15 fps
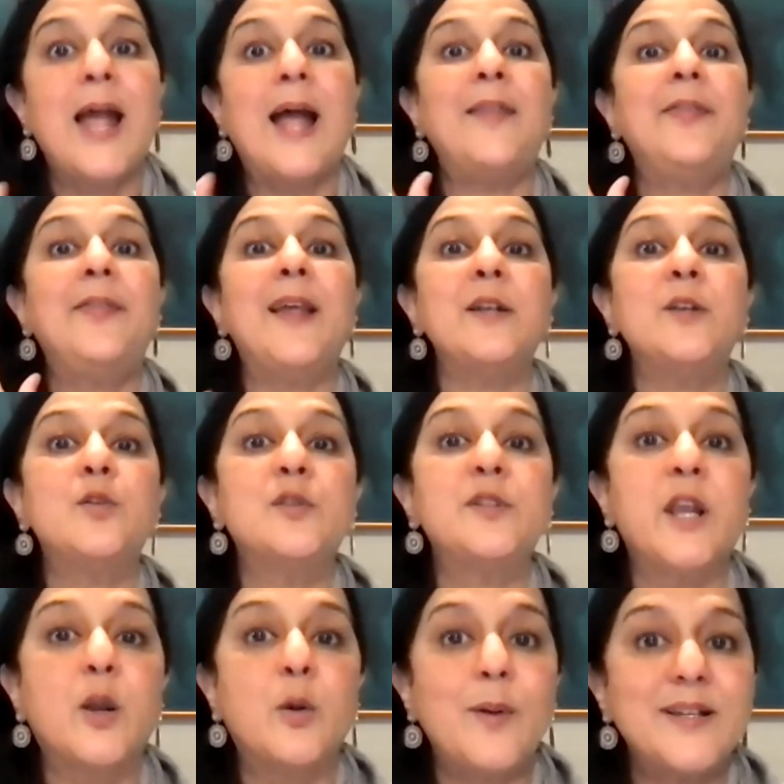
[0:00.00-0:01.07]
and then to
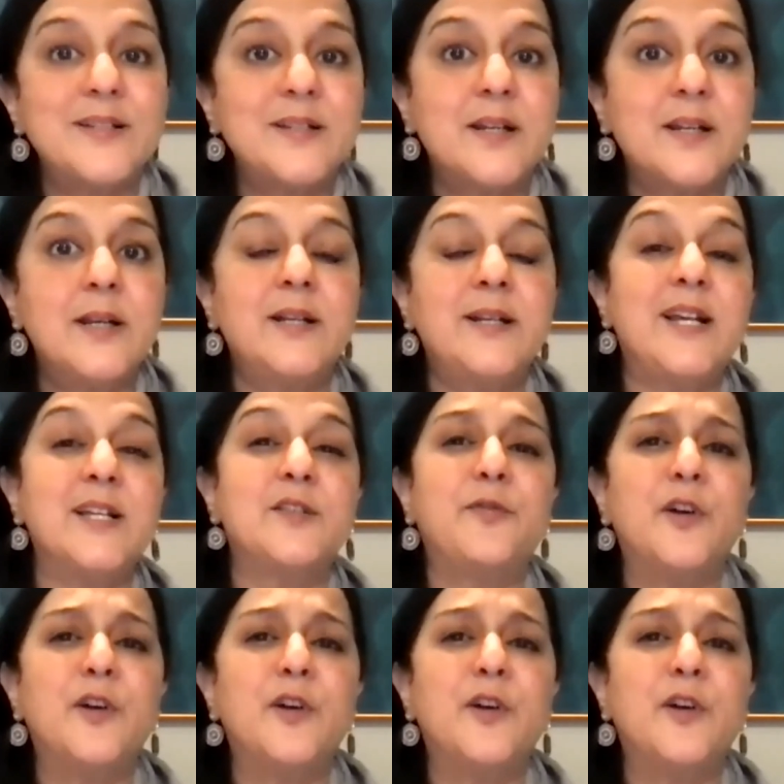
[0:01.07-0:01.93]
sequester it as